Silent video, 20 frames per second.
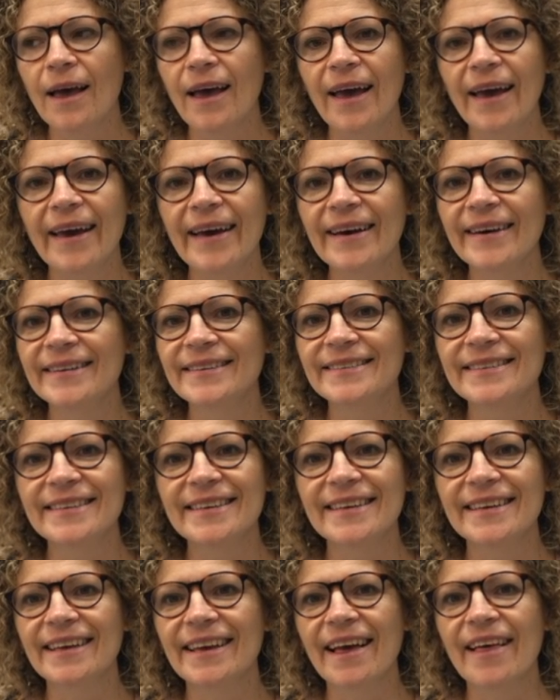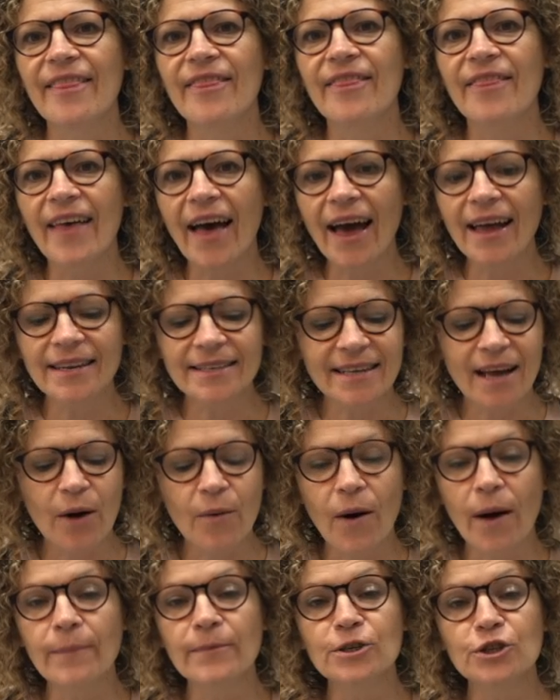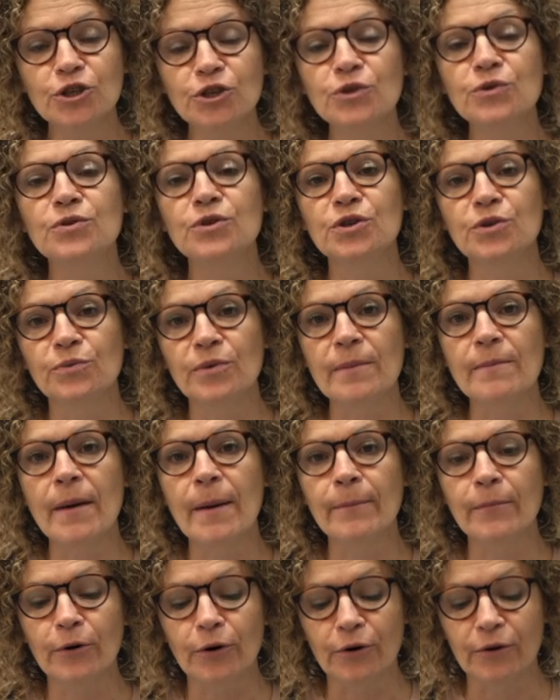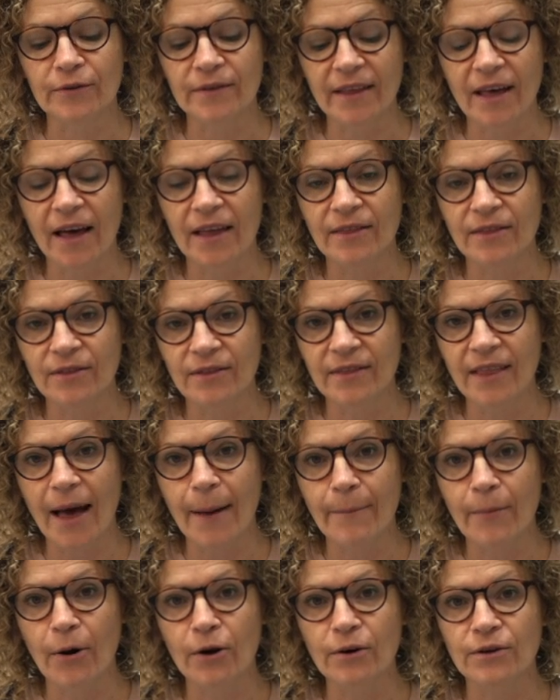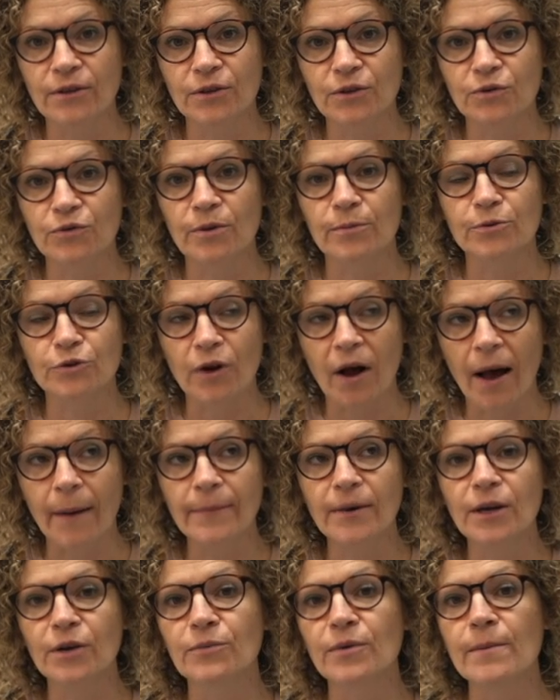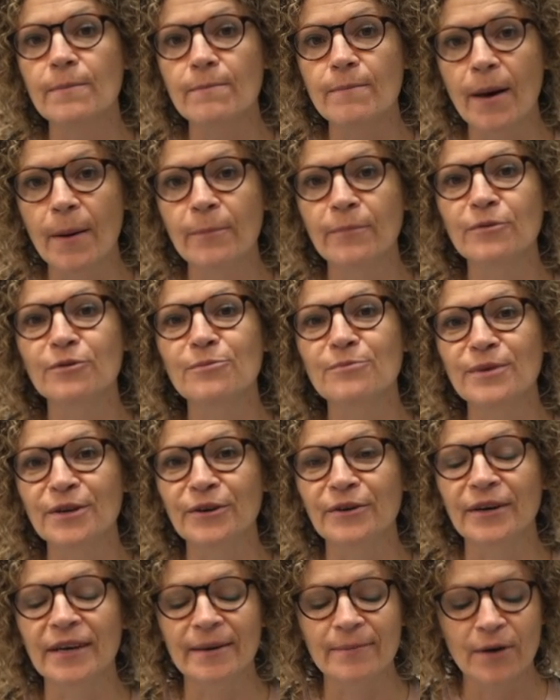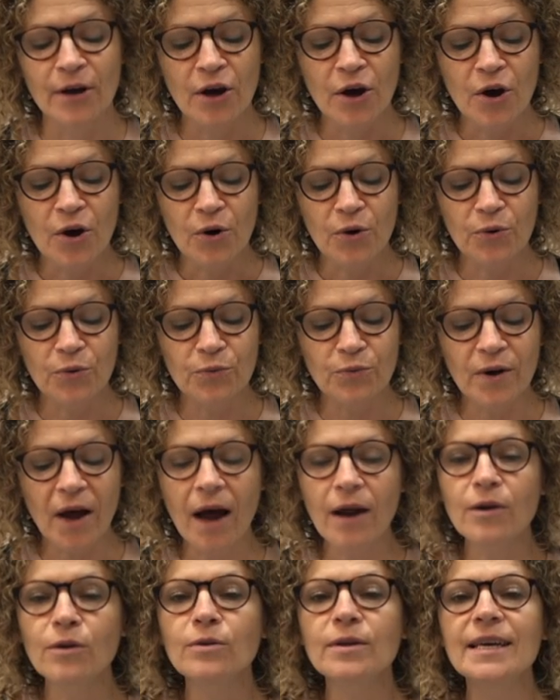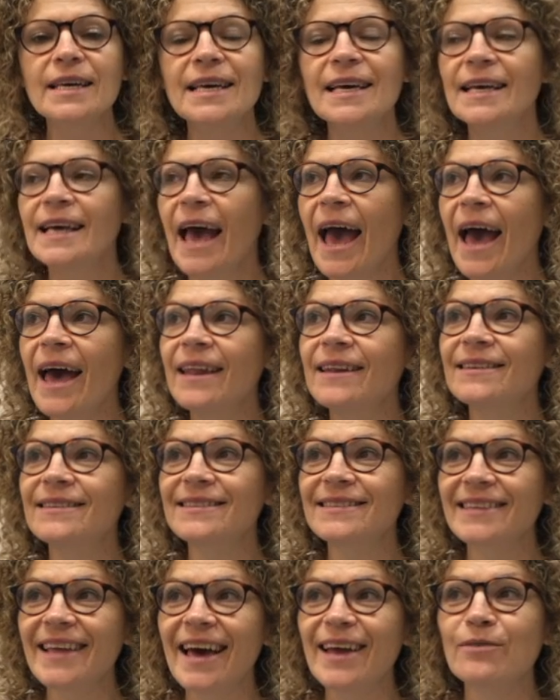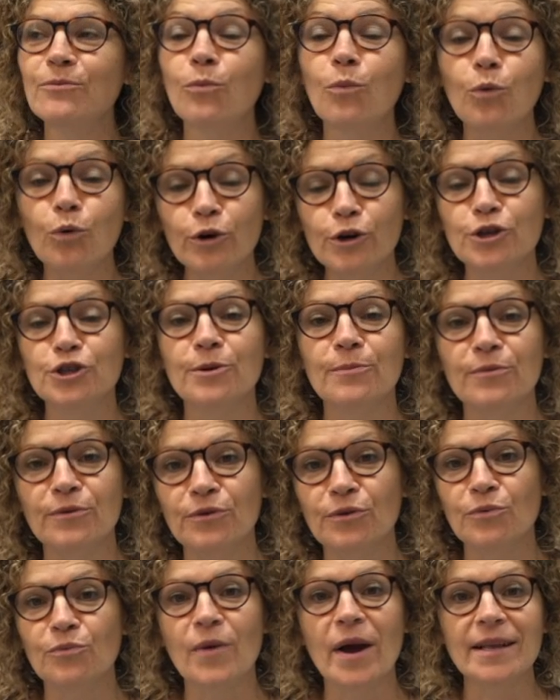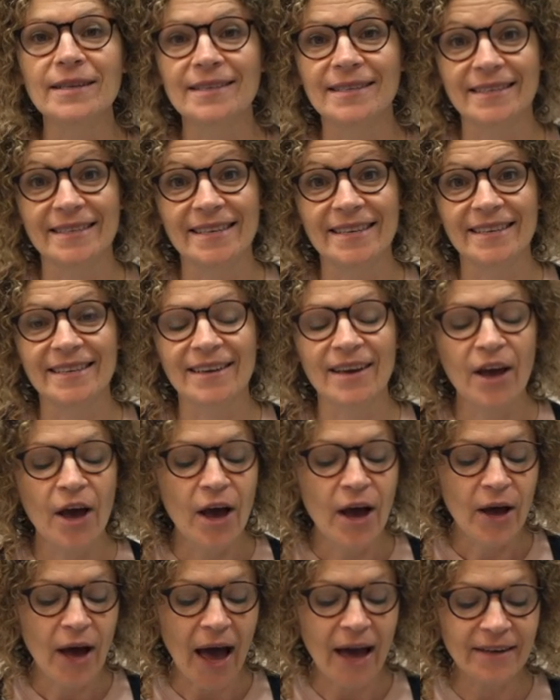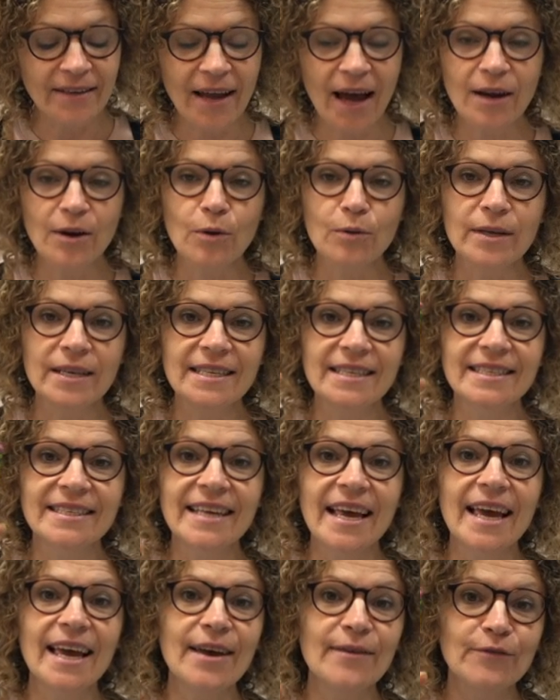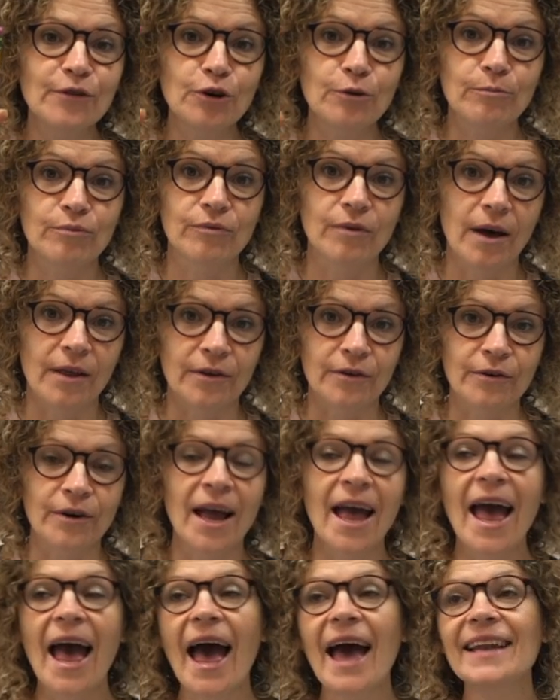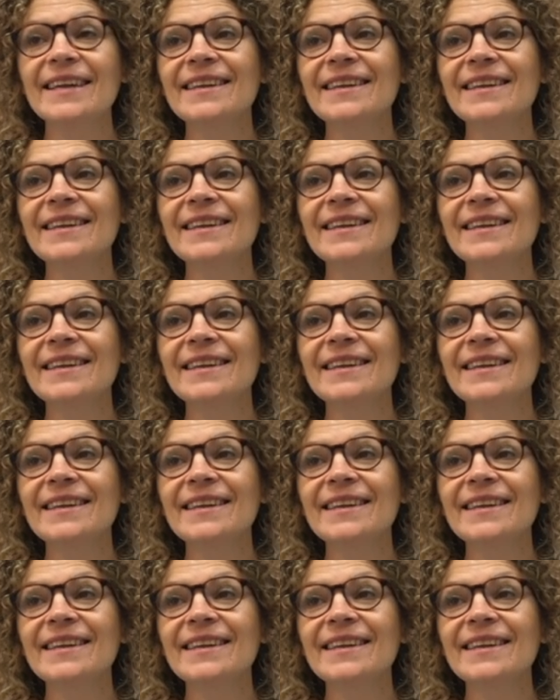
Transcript: And that is how I choose to remember her and that part of the scripture. I'm going to remember Miriam, who not only had led worship through the Red Sea, had not only saved her brother, had